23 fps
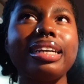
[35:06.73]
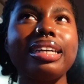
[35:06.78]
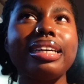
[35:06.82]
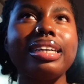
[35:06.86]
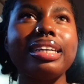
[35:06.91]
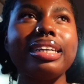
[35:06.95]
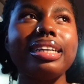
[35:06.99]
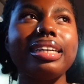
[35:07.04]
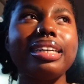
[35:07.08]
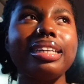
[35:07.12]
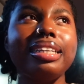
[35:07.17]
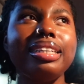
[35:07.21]

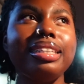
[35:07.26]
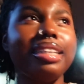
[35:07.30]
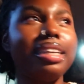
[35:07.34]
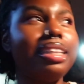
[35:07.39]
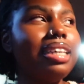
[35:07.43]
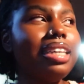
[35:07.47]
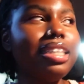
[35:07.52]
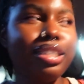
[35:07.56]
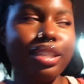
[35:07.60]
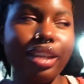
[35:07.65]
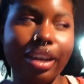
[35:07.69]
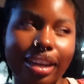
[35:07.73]
Nah. The
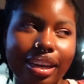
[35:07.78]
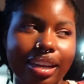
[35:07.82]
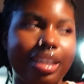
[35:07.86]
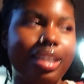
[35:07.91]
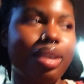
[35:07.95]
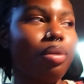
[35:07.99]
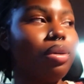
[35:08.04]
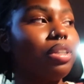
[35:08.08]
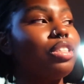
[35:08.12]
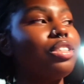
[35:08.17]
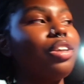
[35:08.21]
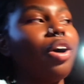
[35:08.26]
least y'all could have did
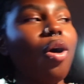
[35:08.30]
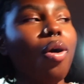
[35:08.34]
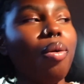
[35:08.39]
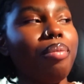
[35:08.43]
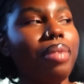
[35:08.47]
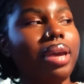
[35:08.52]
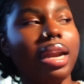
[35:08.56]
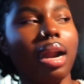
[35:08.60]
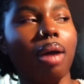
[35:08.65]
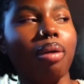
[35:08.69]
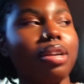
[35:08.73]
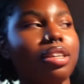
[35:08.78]
was told
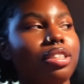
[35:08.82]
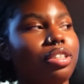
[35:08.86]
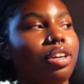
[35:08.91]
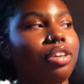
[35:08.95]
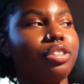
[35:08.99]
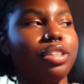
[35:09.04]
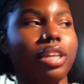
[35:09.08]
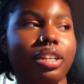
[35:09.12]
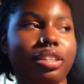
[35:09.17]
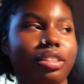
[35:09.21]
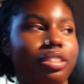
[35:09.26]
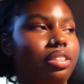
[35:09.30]
me, and I would have told
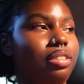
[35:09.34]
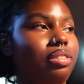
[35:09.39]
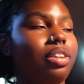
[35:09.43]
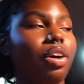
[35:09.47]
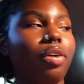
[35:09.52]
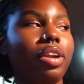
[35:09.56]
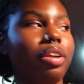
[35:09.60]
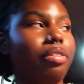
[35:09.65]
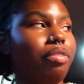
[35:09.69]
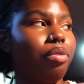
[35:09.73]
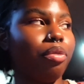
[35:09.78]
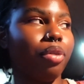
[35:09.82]
y'all,
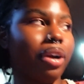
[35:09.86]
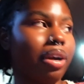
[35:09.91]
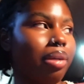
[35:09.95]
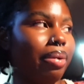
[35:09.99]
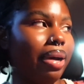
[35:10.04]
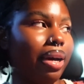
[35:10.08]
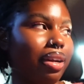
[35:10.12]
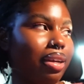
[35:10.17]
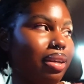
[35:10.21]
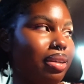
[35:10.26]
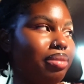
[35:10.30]
don't even worry about it.